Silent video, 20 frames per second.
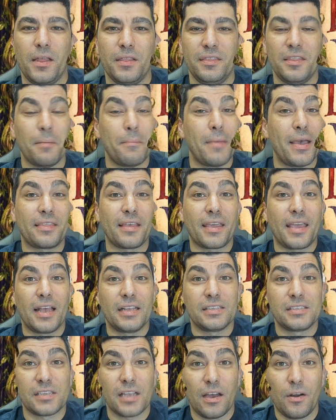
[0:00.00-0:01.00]
The meta
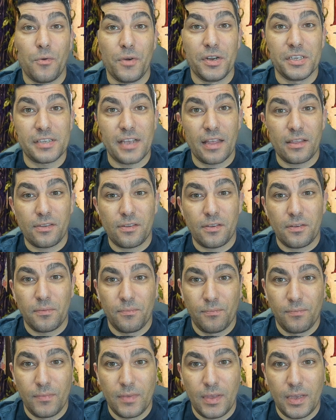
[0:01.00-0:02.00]
gets a reset,
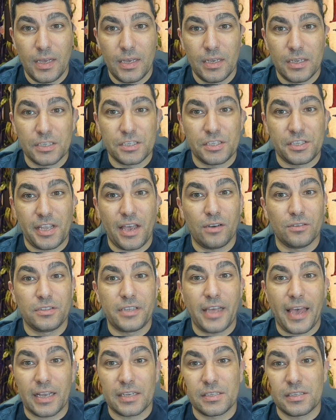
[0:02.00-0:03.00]
stale
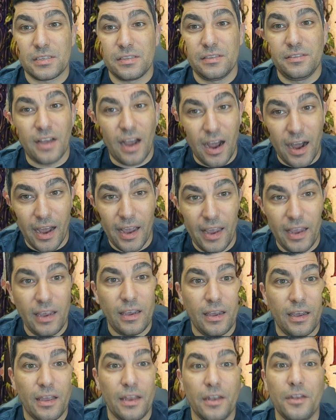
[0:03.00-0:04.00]
decks
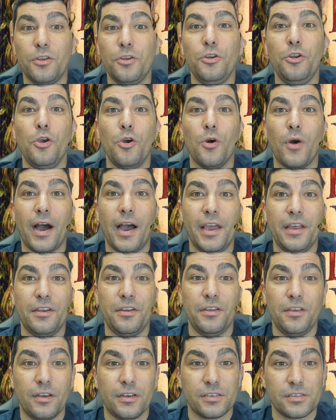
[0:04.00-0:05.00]
die, and new
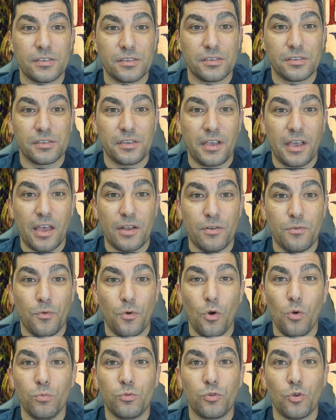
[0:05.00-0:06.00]
ideas get
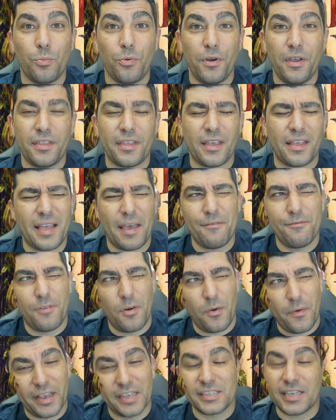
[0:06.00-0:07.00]
room to breathe, and I'm
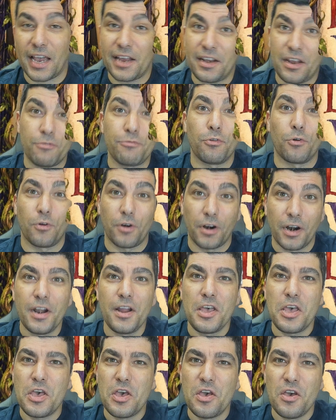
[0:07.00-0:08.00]
very excited for
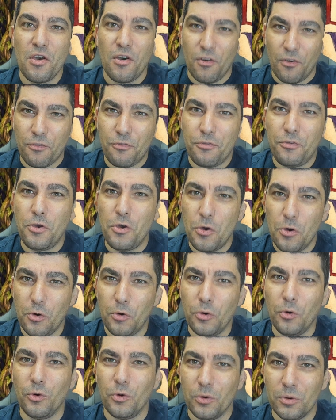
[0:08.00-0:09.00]

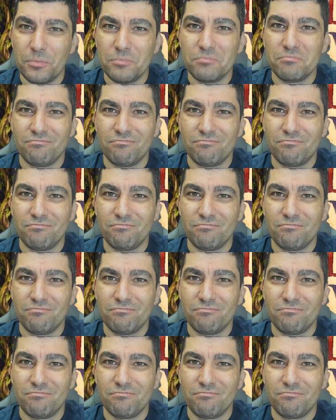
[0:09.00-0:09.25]
few.